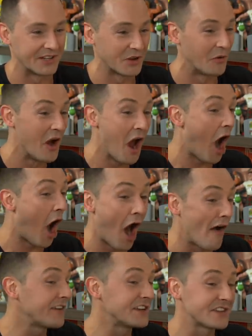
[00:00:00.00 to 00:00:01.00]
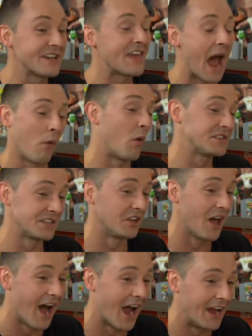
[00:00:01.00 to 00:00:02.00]
So obviously that wasn't
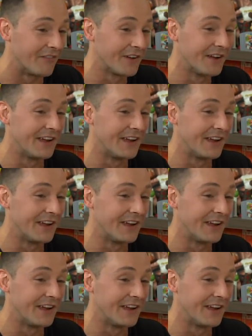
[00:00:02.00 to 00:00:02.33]
live,